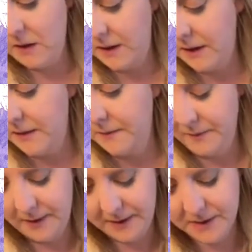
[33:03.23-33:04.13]
There they are.
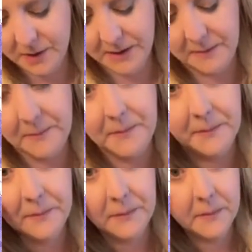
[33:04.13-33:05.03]
Let's dry them.
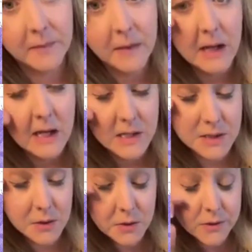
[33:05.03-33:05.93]

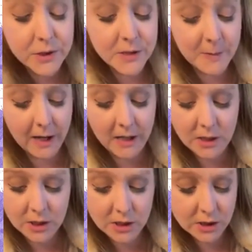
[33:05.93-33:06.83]
So use your
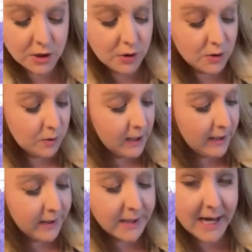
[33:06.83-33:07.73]
sponge to do
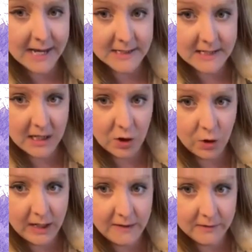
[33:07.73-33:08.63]
anything that has the
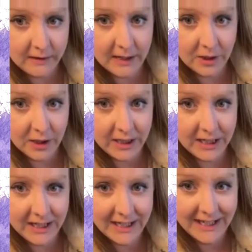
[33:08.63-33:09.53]
engraved
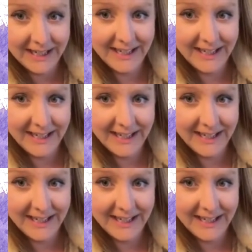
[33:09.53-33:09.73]
lettering.